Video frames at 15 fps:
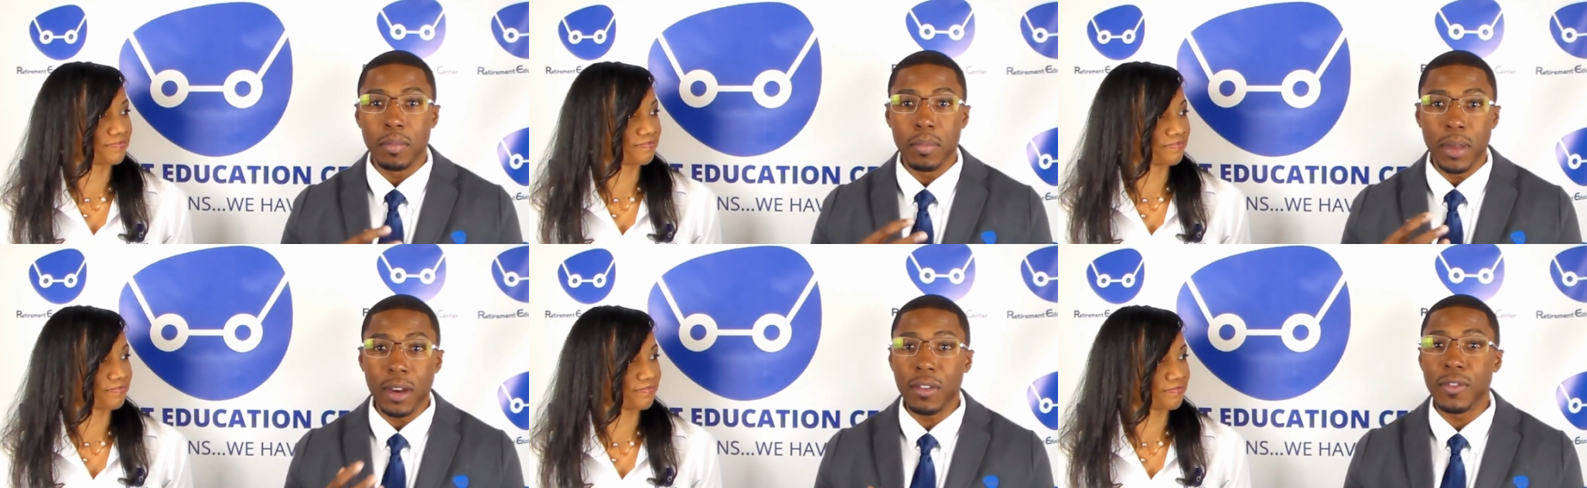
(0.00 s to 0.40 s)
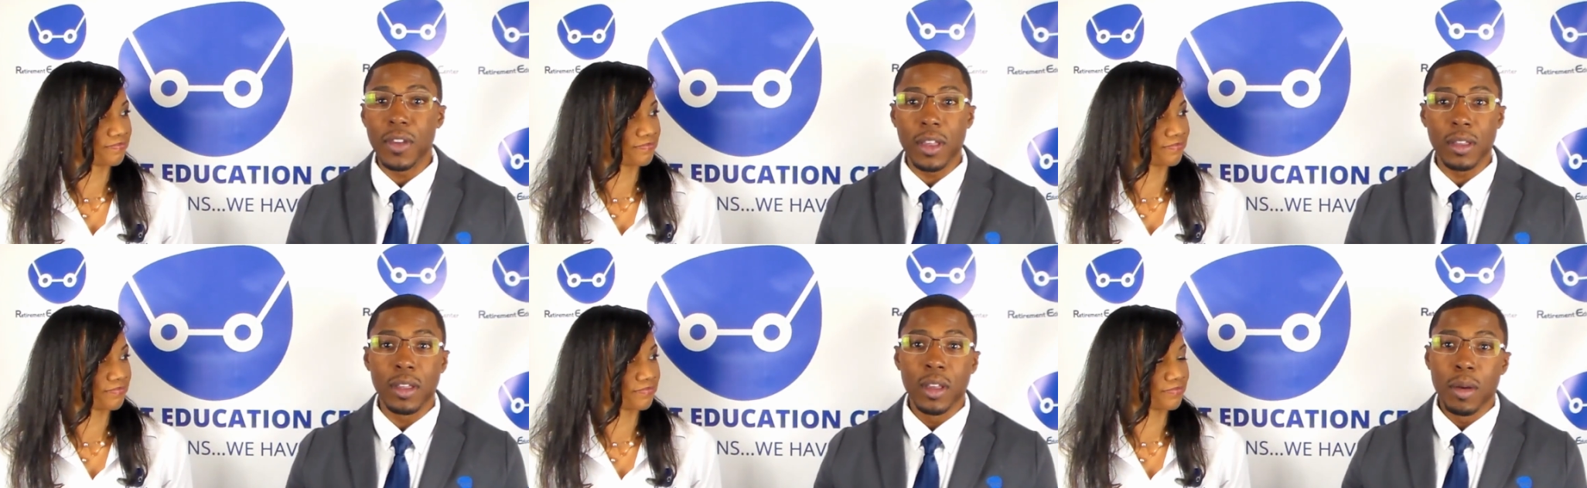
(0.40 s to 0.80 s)

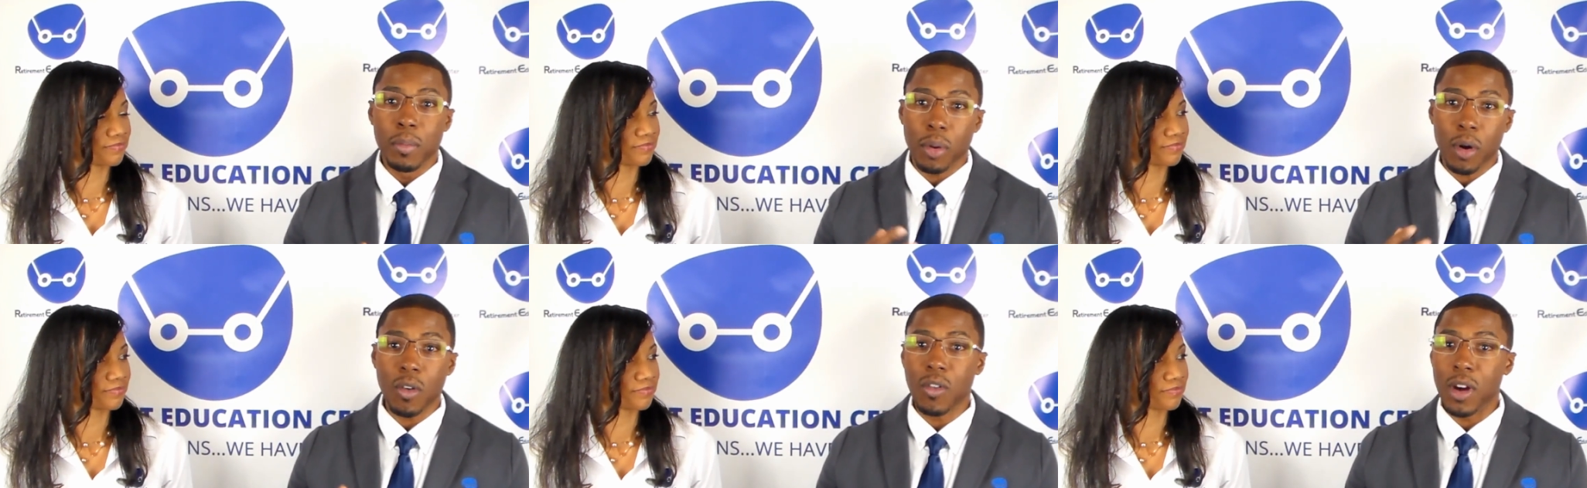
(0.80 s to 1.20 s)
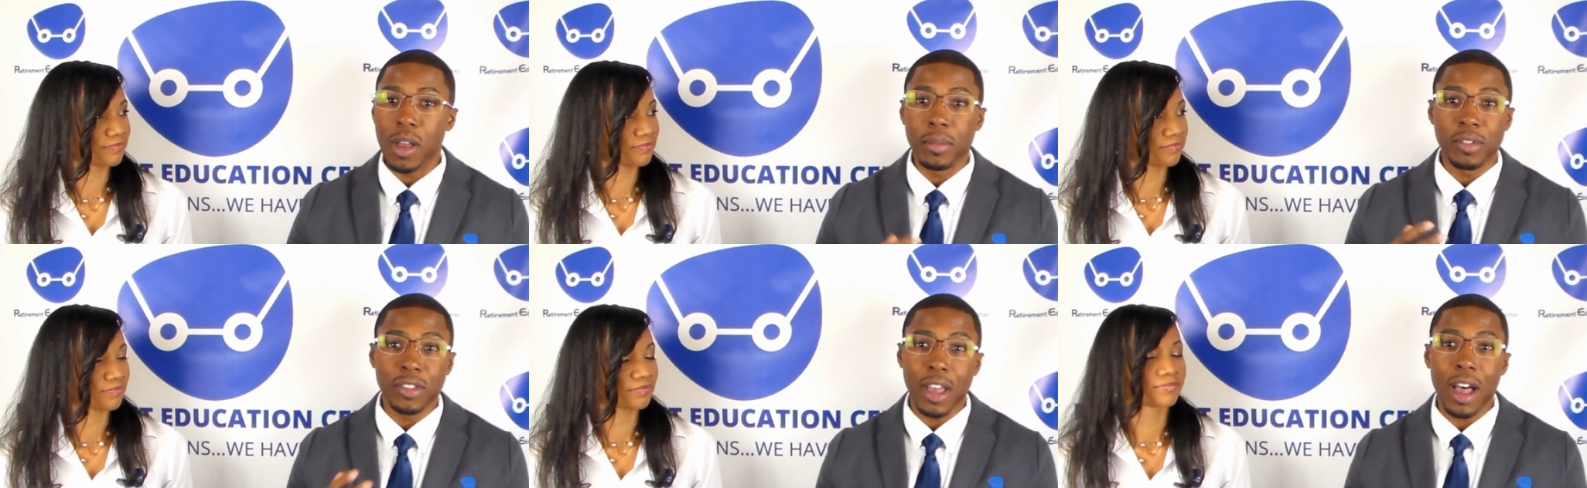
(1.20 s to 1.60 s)
Speaker 1: benefit
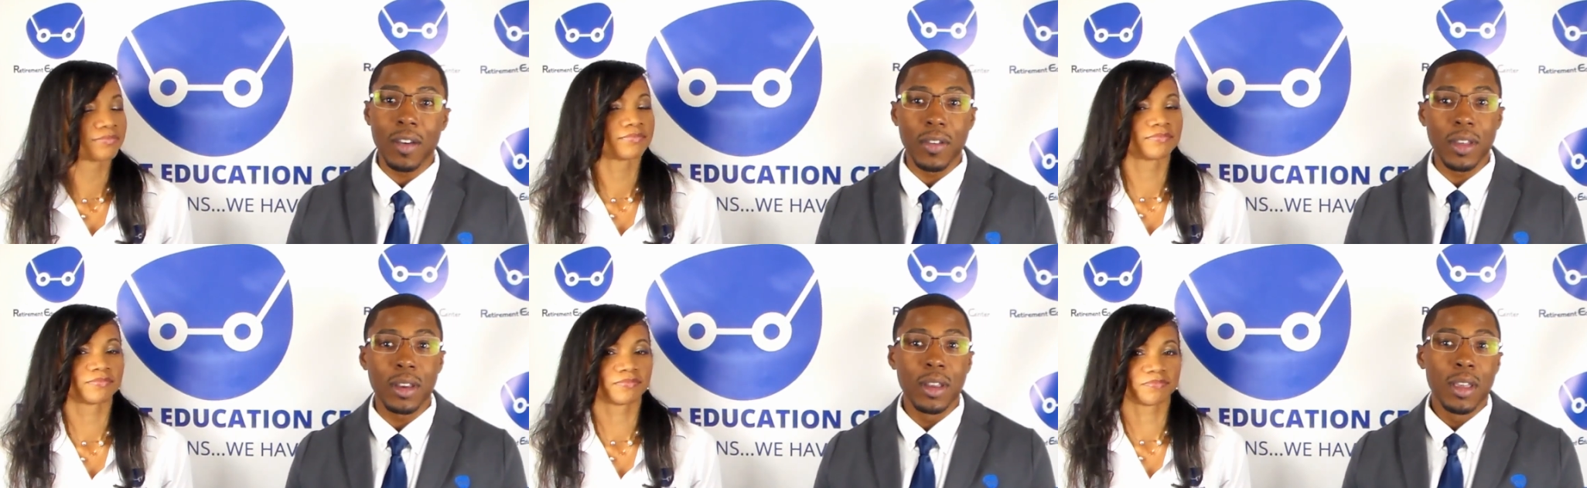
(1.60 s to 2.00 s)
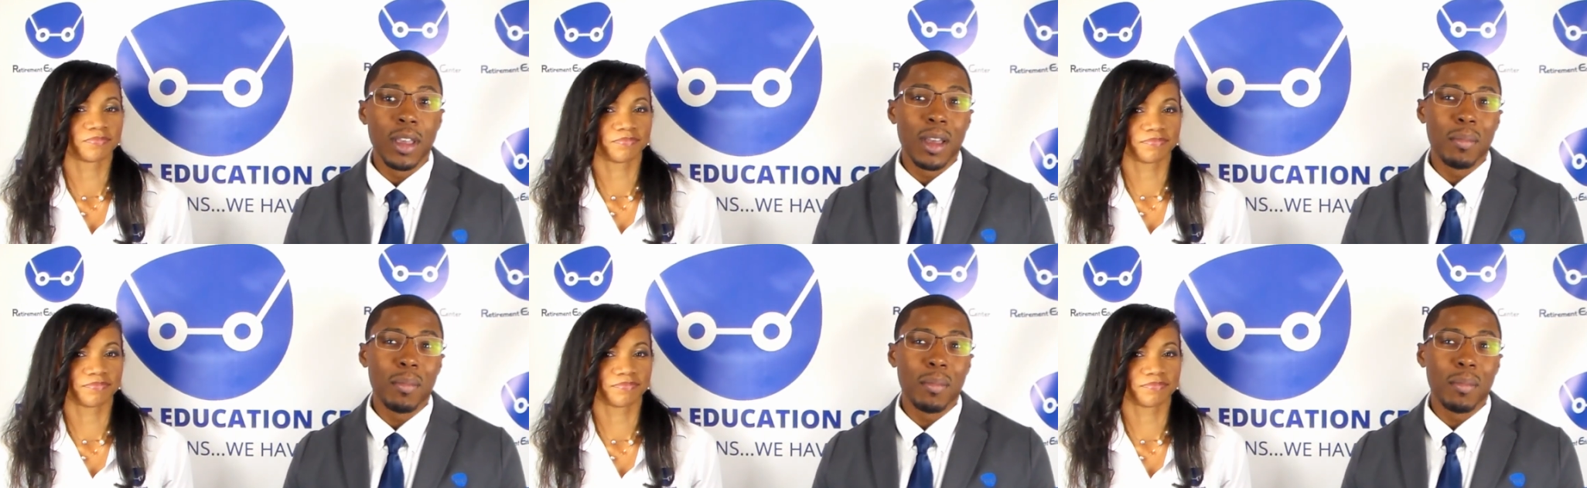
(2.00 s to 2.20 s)
program solvent.